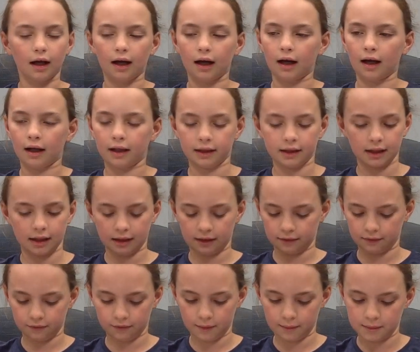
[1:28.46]
I
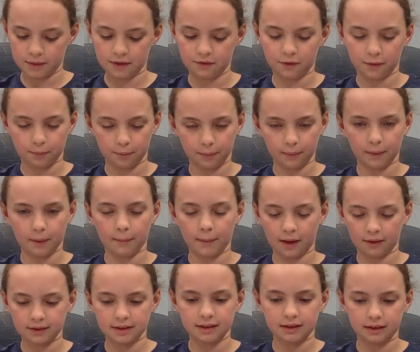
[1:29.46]
gave them different
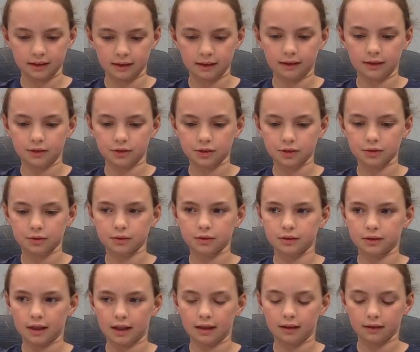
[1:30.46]
amounts each
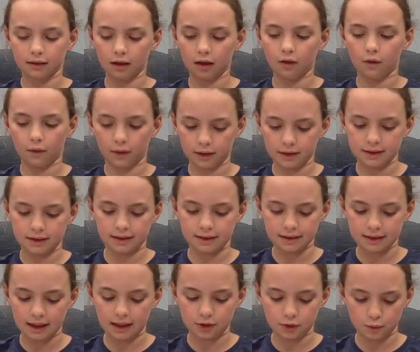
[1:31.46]
day according to the
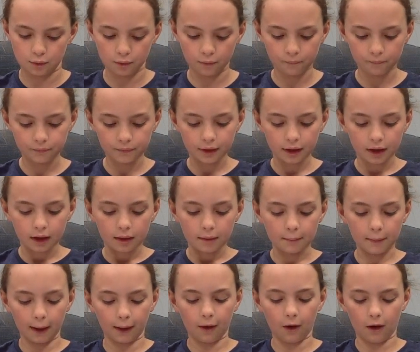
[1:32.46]
schedule.
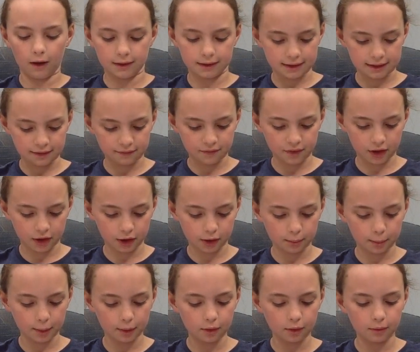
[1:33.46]
My constant
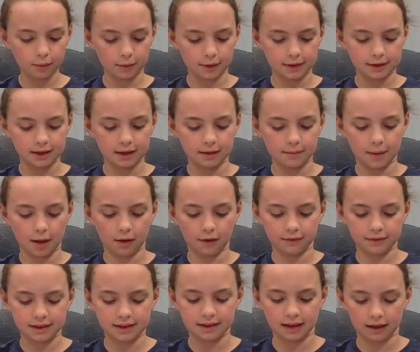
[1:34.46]
variable was the amount
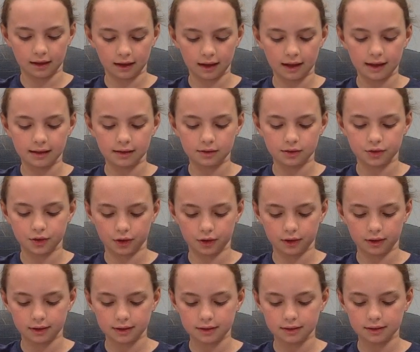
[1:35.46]
of sunlight,
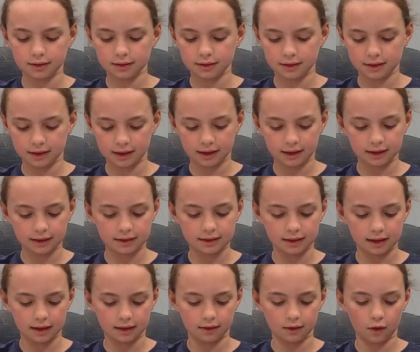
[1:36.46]
dirt, seeds,
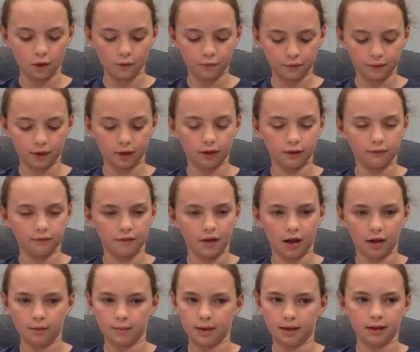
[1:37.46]
and overall
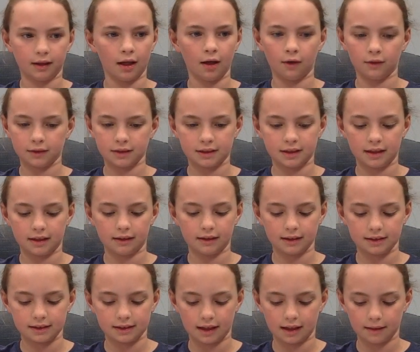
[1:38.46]
environment. They all stayed
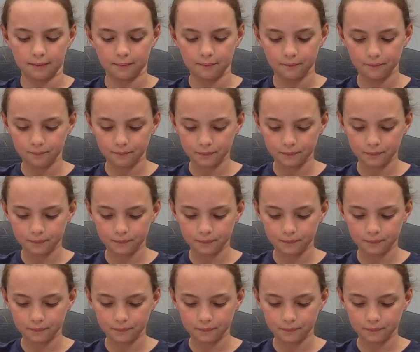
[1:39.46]
the same.